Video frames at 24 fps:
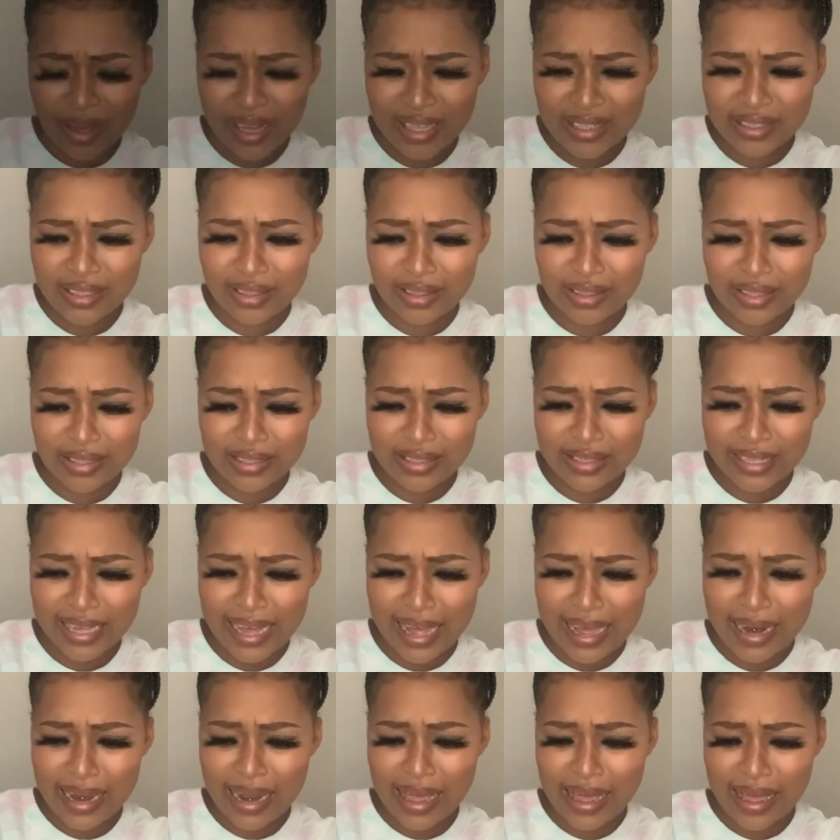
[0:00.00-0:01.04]
is it this
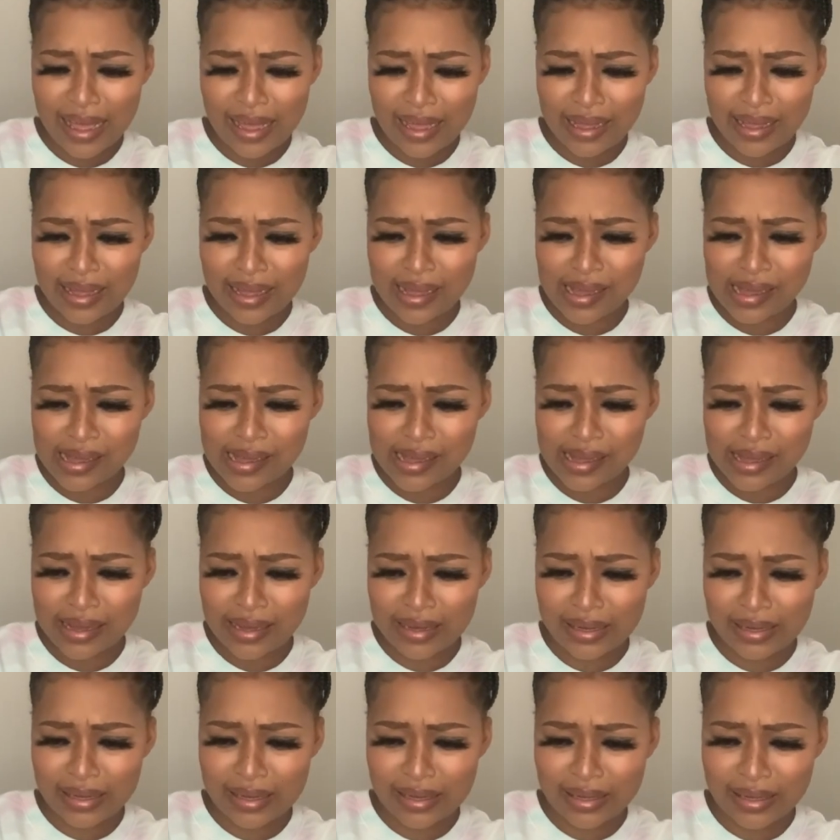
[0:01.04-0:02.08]

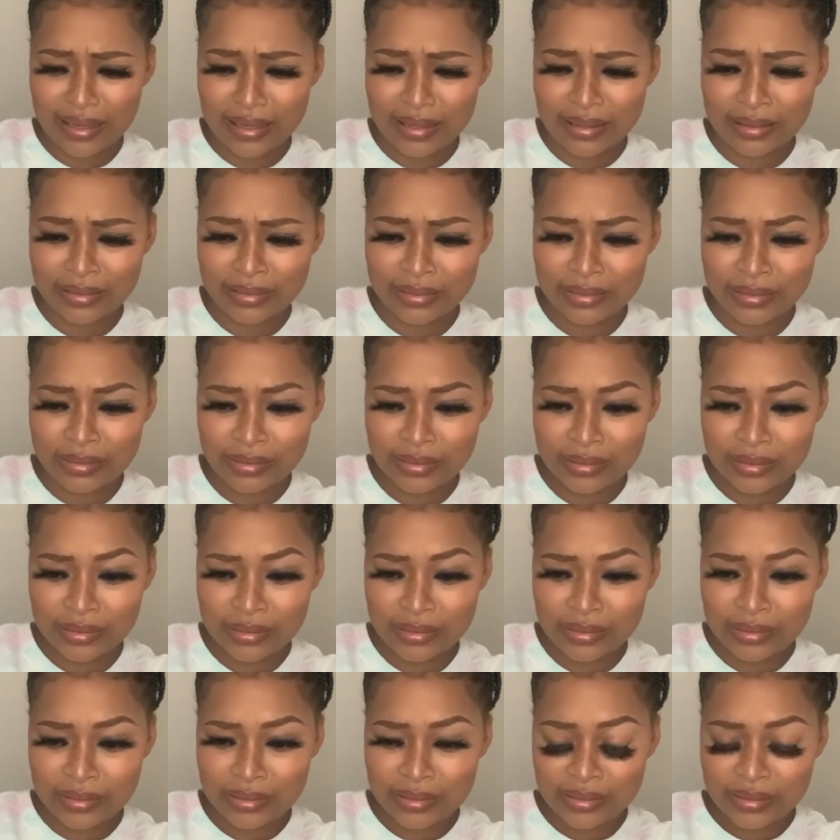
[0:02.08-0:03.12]
color?
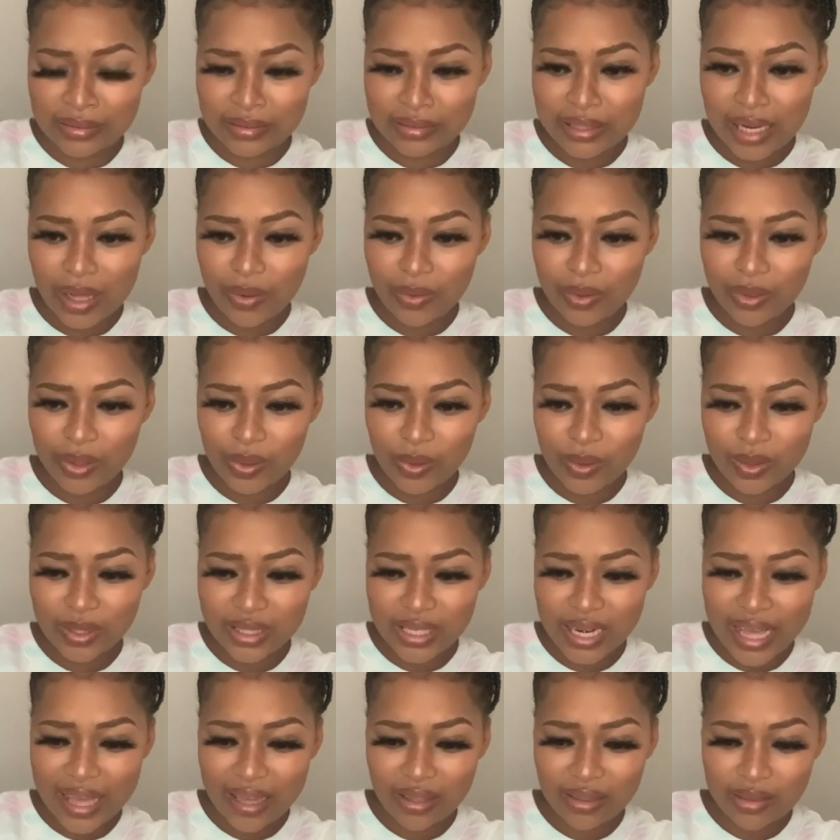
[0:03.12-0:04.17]
Now it looks
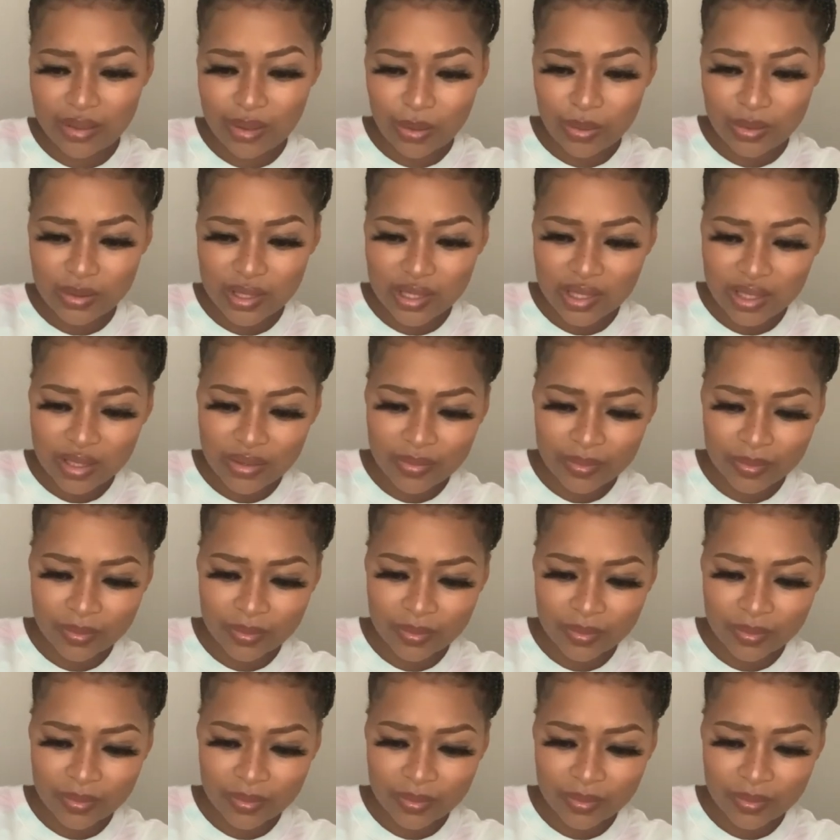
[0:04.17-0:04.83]
like those